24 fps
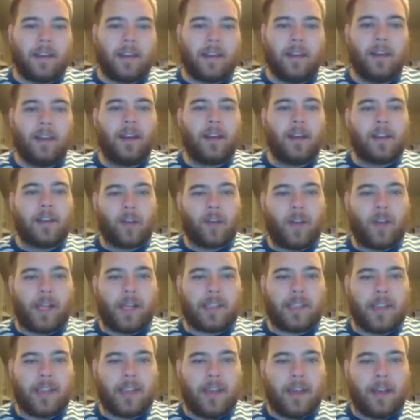so that's
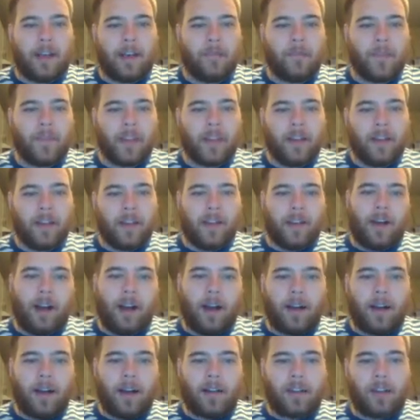the end.
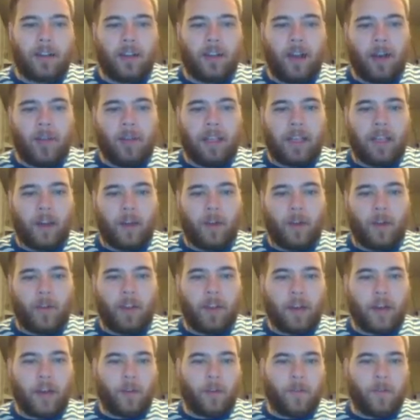So you got to be careful. You got
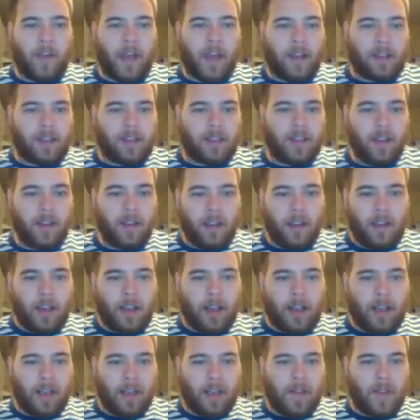to go fast. You got
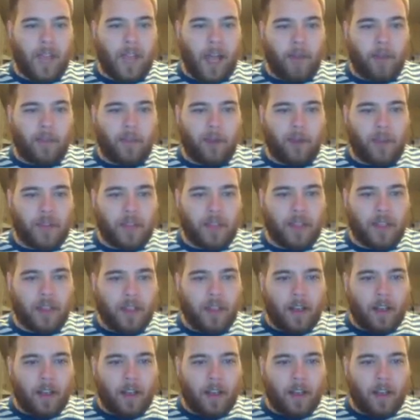to get the apples.